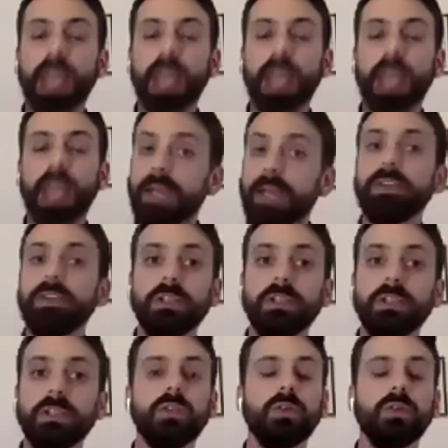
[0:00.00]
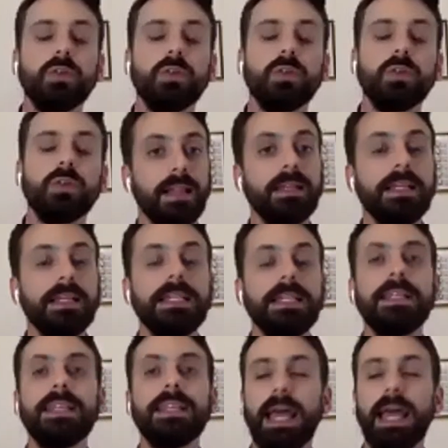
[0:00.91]
technological
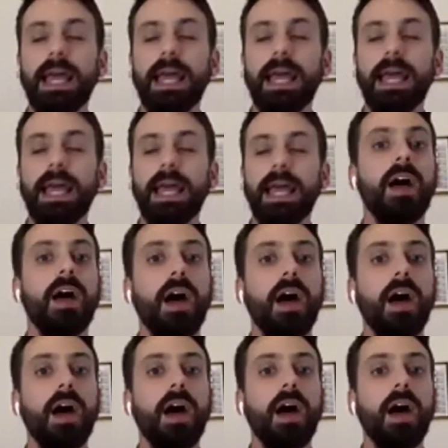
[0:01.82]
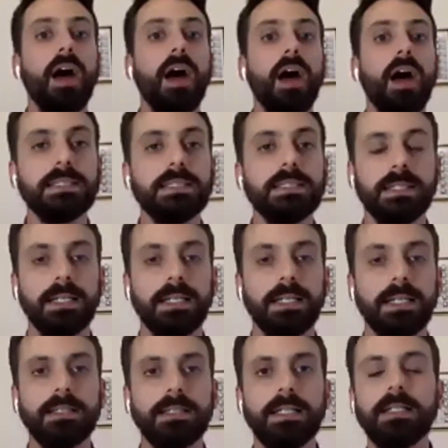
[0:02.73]
reality that is
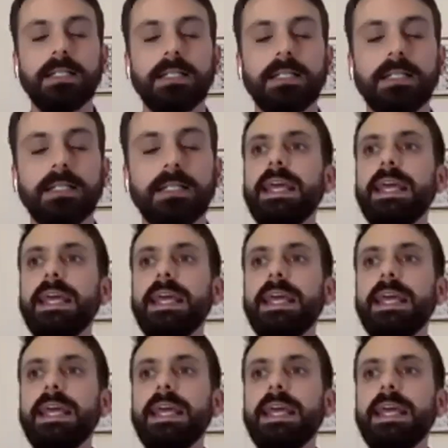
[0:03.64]
unprecedented